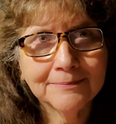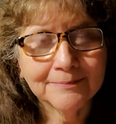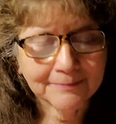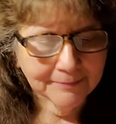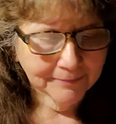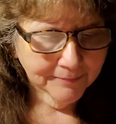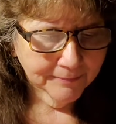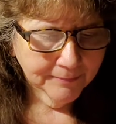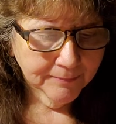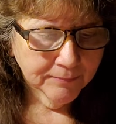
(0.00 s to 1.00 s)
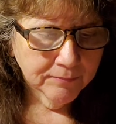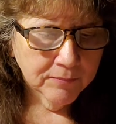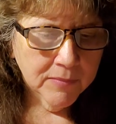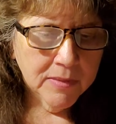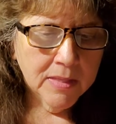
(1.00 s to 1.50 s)

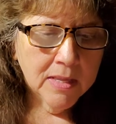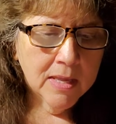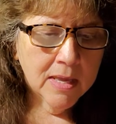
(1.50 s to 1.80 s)
No one is speaking in this clip.